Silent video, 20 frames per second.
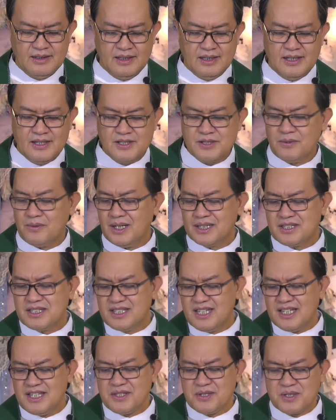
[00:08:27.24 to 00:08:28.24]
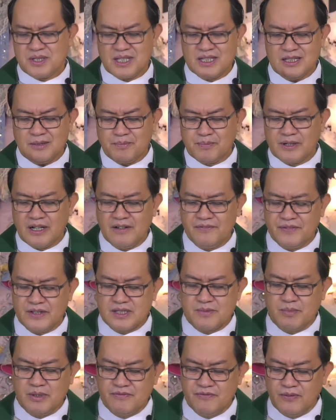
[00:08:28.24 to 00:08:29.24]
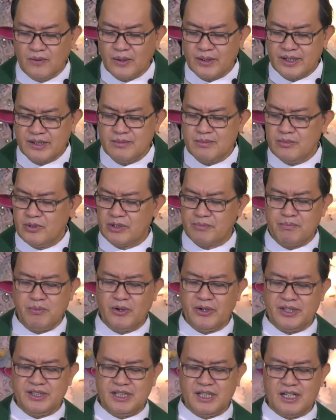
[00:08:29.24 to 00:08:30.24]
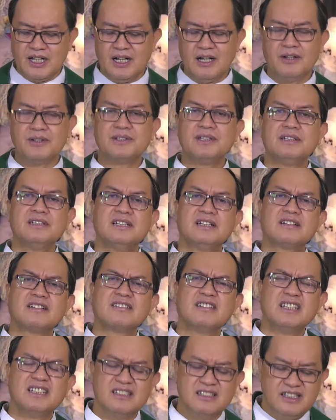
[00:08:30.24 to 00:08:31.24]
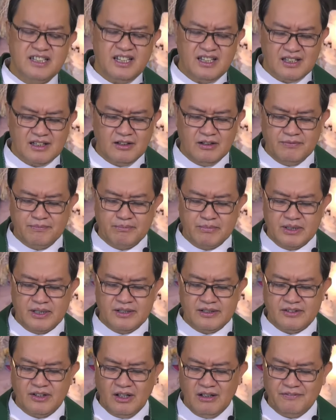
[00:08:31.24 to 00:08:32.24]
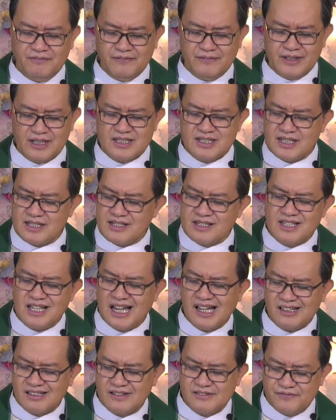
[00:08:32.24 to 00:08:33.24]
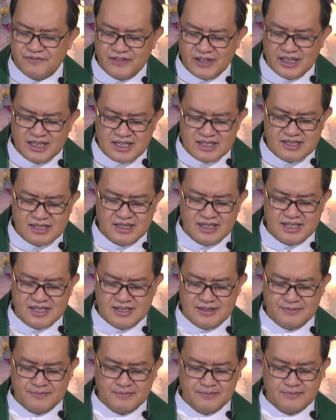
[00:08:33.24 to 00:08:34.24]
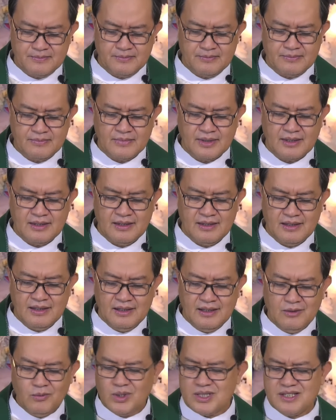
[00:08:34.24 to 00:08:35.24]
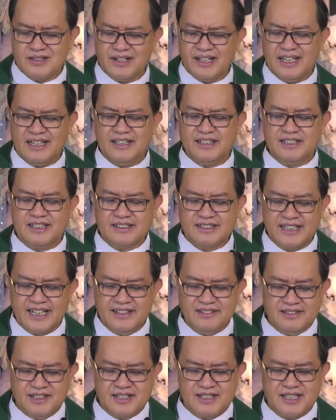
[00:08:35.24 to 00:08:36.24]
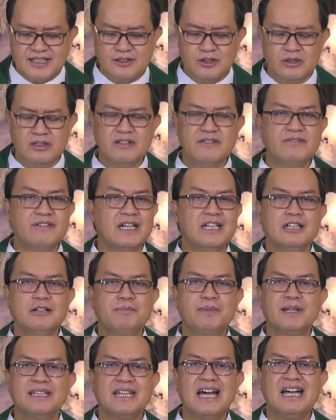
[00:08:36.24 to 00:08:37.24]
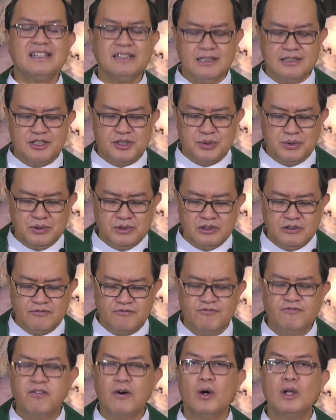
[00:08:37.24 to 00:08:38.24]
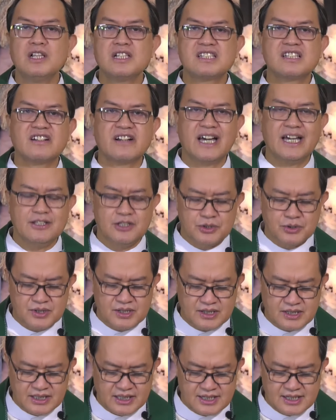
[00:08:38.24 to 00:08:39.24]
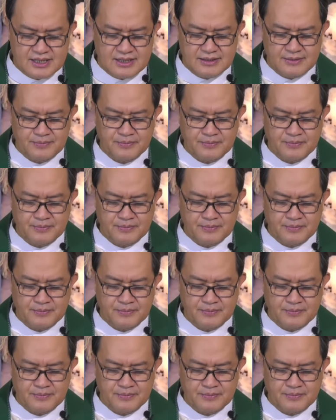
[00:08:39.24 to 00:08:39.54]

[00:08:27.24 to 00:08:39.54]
So what Jesus and the prophets before him were pointing out in their critique of burnt offerings and sacrifices was really the tendency to develop an attitude of false righteousness,